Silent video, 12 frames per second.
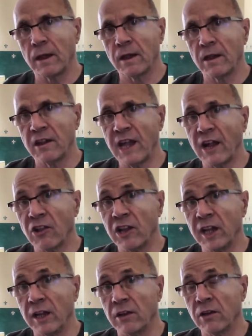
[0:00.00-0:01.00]

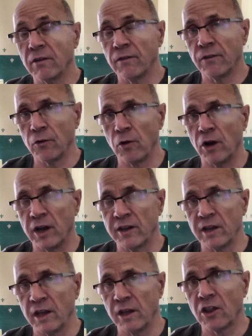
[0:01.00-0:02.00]
sex-linked
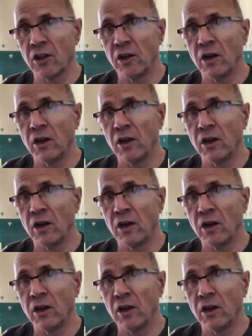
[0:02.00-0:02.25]
varieties,